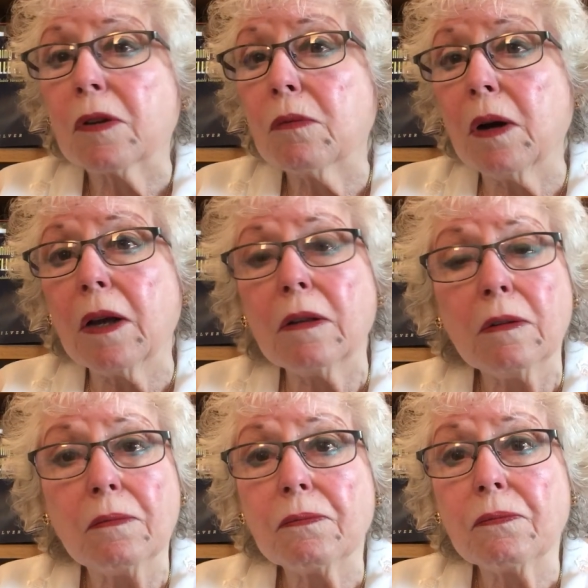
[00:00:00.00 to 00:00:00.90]
Well,
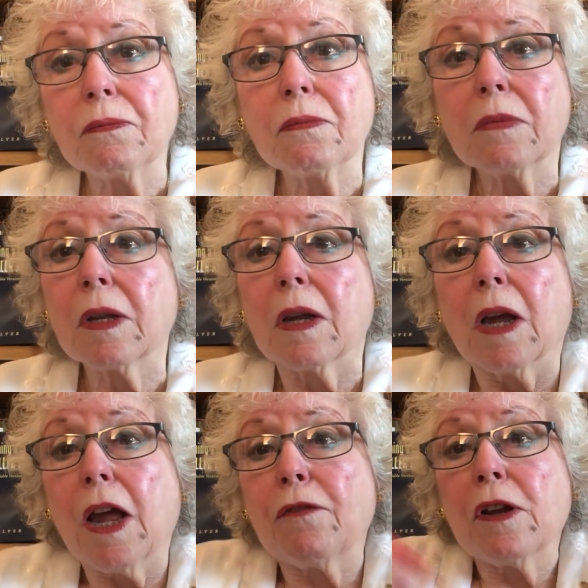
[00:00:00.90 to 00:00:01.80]

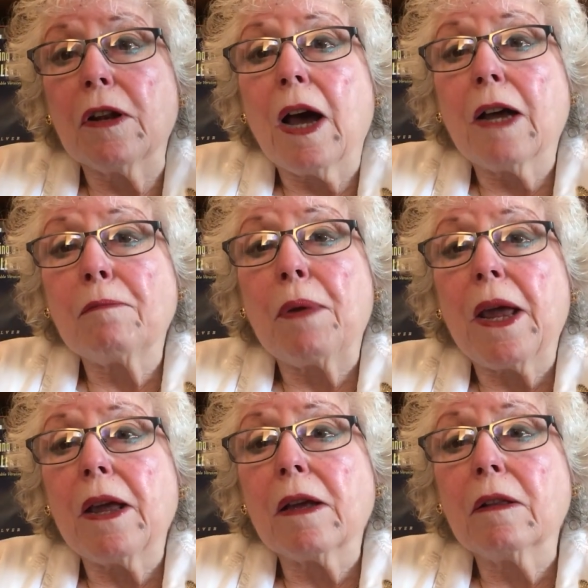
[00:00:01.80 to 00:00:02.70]
if you're not
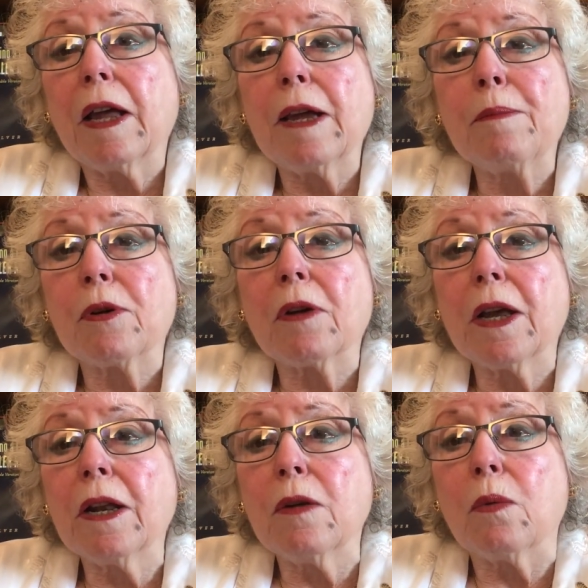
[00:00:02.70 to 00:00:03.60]
paying labor
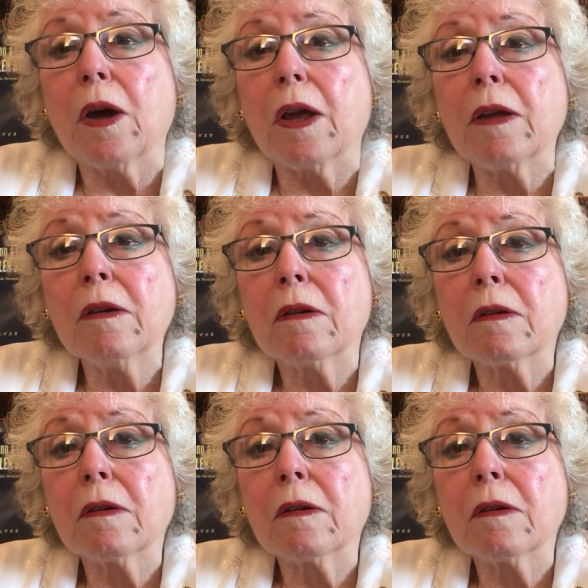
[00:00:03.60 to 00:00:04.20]
anyway,